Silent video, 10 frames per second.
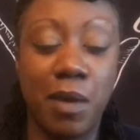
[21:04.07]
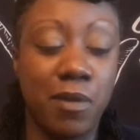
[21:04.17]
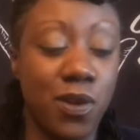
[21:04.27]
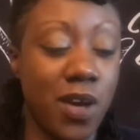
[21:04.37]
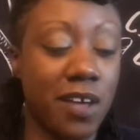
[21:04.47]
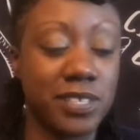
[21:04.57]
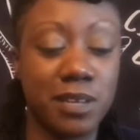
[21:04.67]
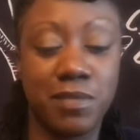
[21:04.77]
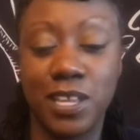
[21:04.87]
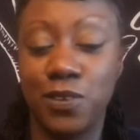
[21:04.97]
you have
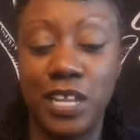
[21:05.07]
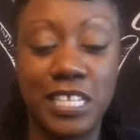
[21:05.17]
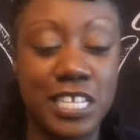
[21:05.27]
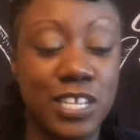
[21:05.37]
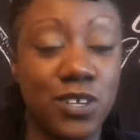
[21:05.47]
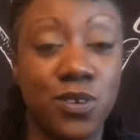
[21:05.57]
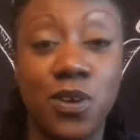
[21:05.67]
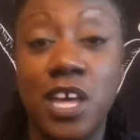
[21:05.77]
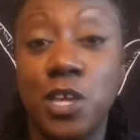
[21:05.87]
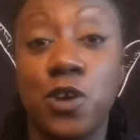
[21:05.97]
something you need to do.
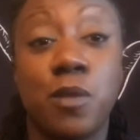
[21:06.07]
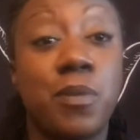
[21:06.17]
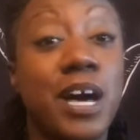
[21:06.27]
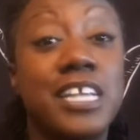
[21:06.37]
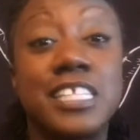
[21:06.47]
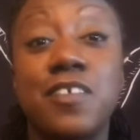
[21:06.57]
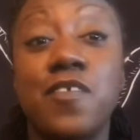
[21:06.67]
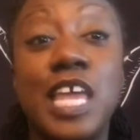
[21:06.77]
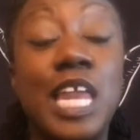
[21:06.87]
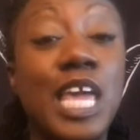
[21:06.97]
You could pause the
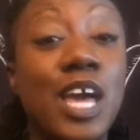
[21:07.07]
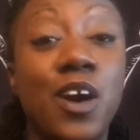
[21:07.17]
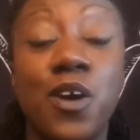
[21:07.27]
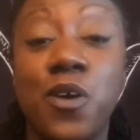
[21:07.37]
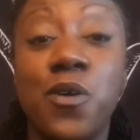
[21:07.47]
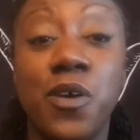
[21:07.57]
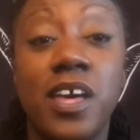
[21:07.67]
video.